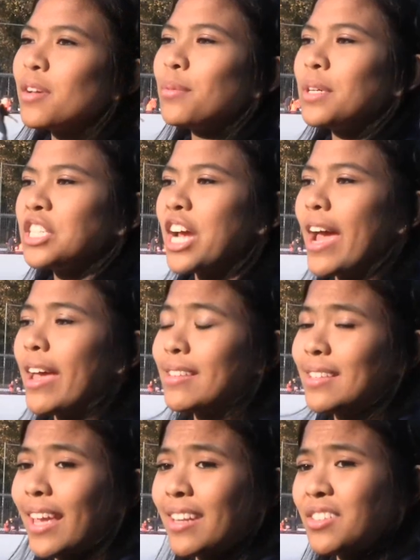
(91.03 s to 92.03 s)
which I
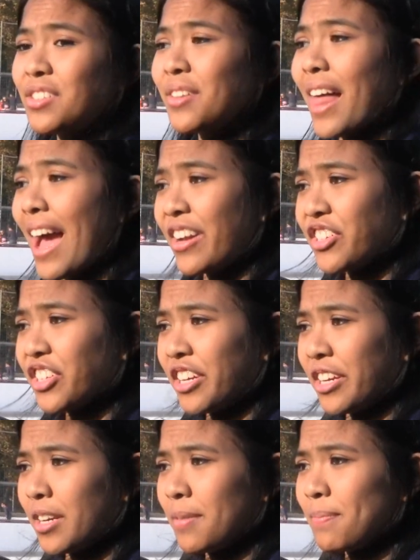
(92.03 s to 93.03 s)
skated to last
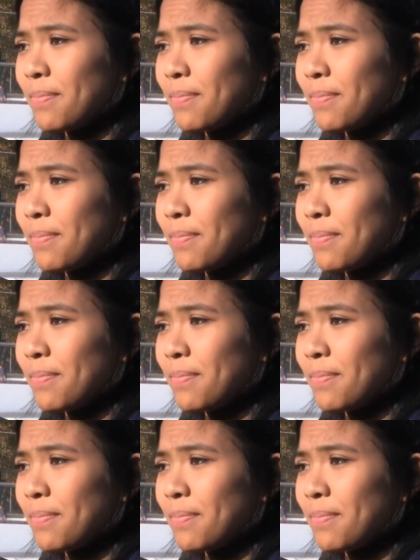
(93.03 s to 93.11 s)
year.